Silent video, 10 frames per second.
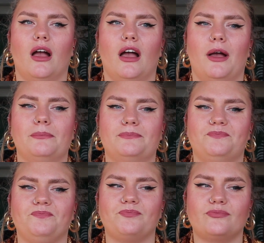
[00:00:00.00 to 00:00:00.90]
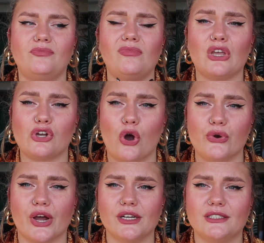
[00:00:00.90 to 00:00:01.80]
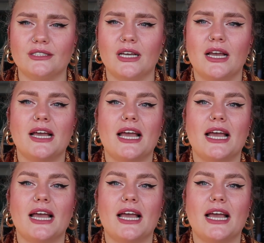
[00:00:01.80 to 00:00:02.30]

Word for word: um CoDarts.